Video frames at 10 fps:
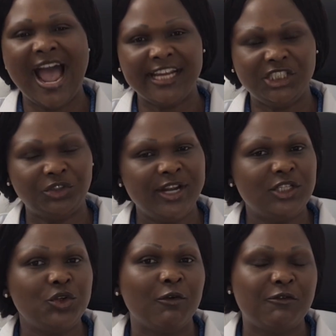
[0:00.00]

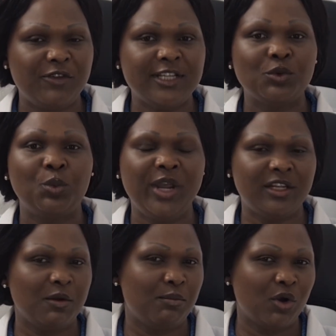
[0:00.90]
Hydrate your feet
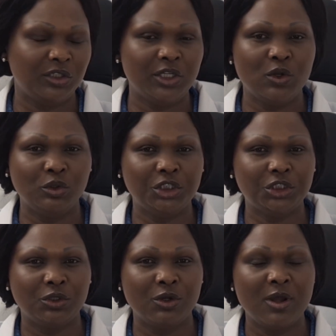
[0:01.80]
with body
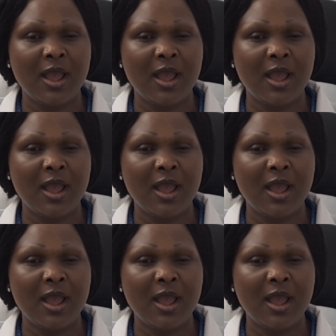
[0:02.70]
lotion.